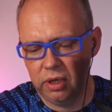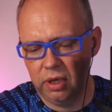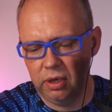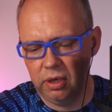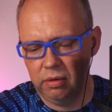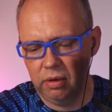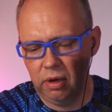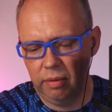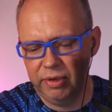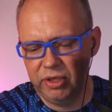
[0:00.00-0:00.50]

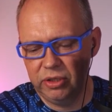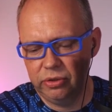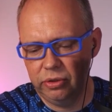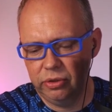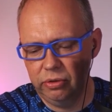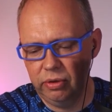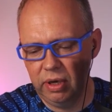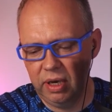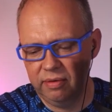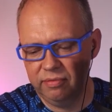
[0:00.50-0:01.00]

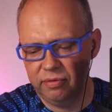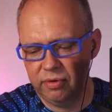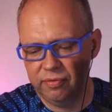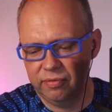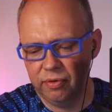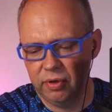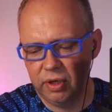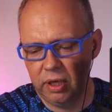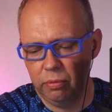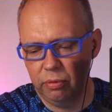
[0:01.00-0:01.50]
Do you have
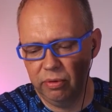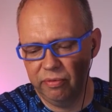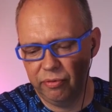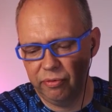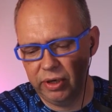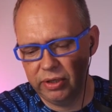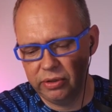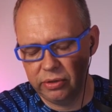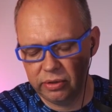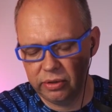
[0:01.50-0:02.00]
different keyword
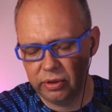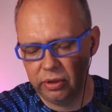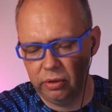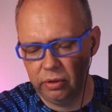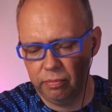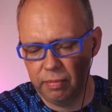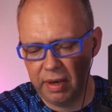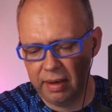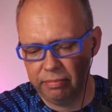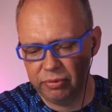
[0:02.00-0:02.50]
phrases that
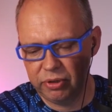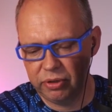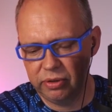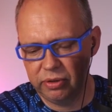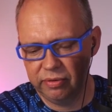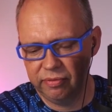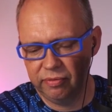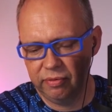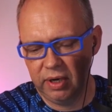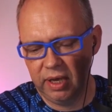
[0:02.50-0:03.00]
you map to
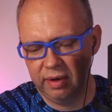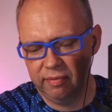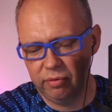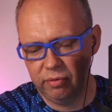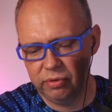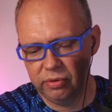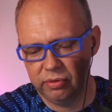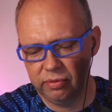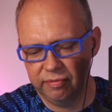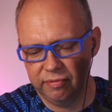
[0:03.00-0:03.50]
different
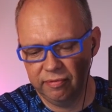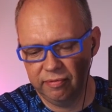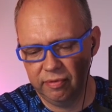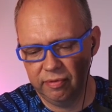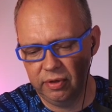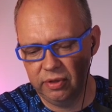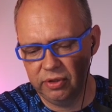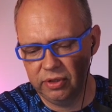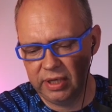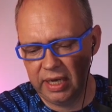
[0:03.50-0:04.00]
levels of
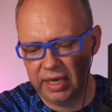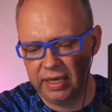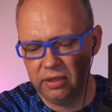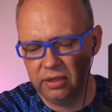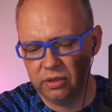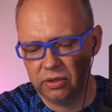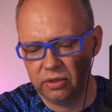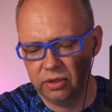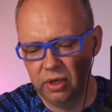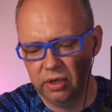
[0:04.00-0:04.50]

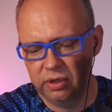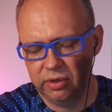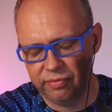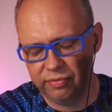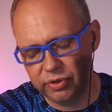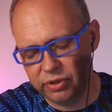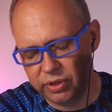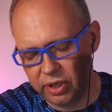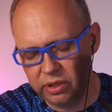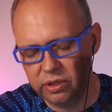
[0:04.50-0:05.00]
intent,
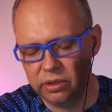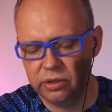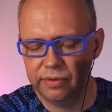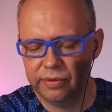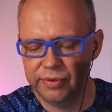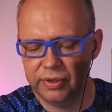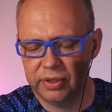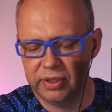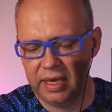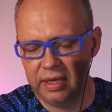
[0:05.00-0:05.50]
different stages
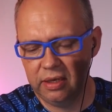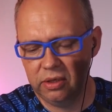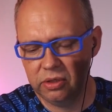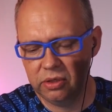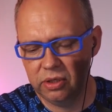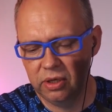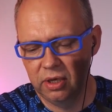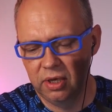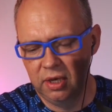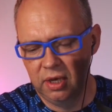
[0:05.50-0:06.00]
of
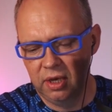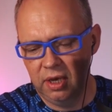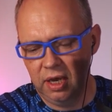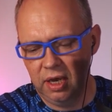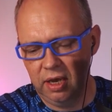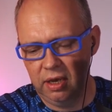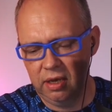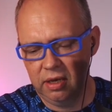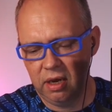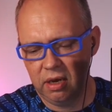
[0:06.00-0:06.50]
intent,
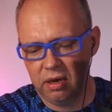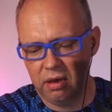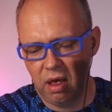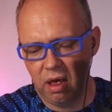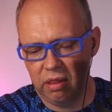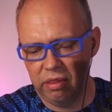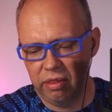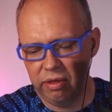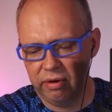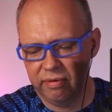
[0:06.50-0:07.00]

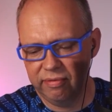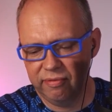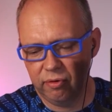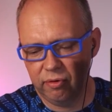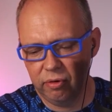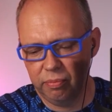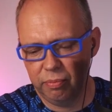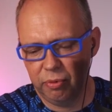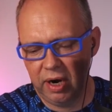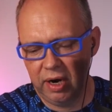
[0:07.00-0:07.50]
and
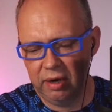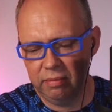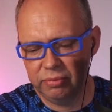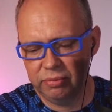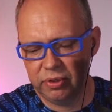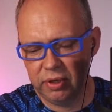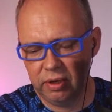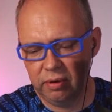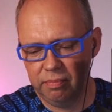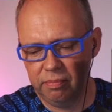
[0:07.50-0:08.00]
therefore
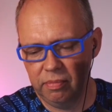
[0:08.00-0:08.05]
perhaps